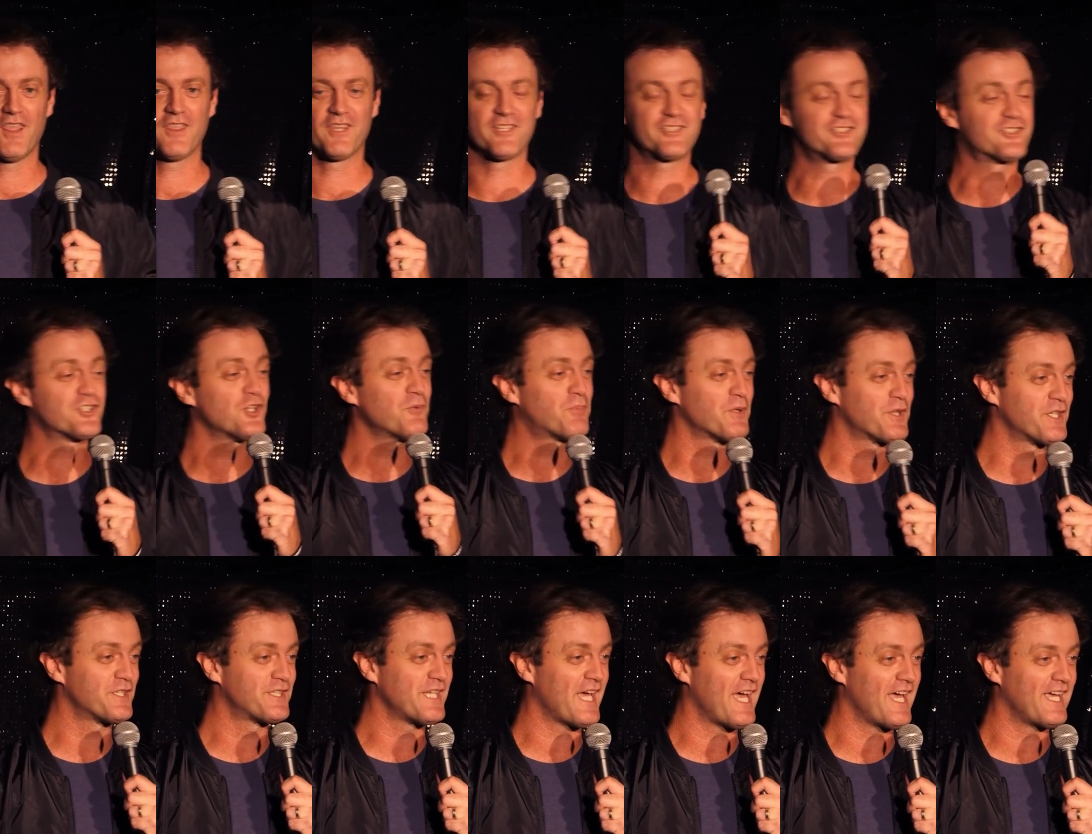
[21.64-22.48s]
The soup of
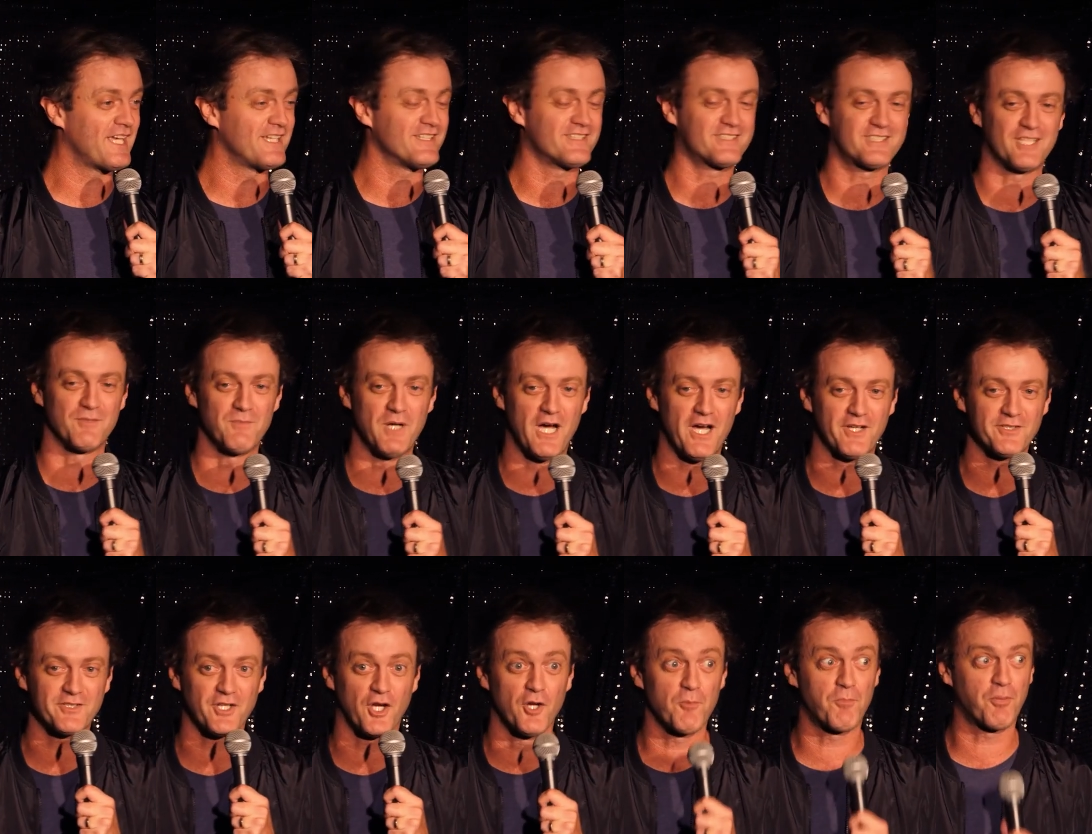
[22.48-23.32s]
the day is
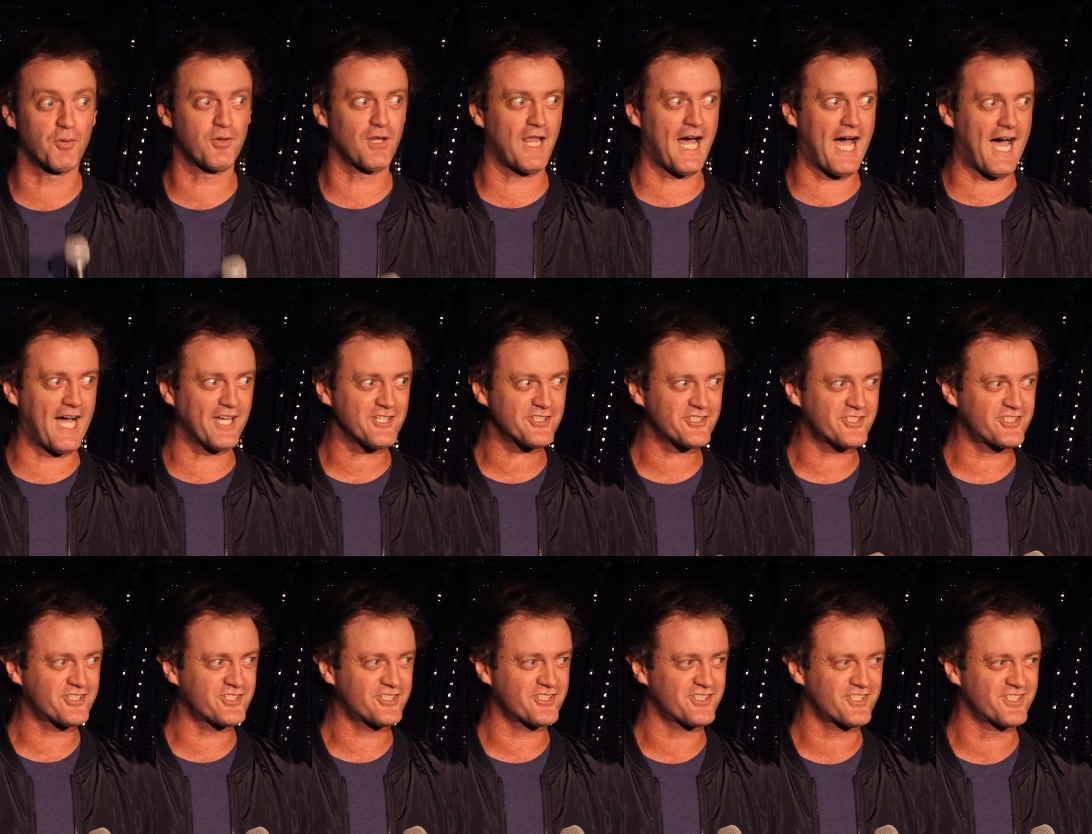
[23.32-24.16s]
tomato
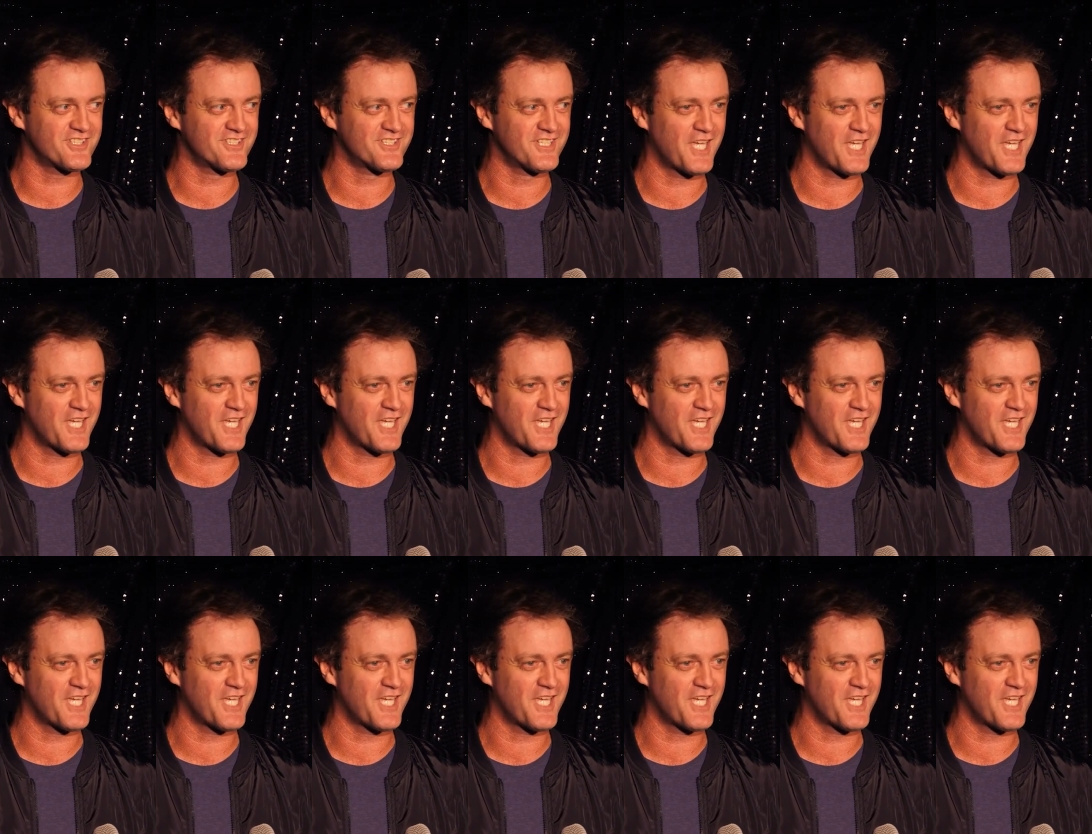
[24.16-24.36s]
plus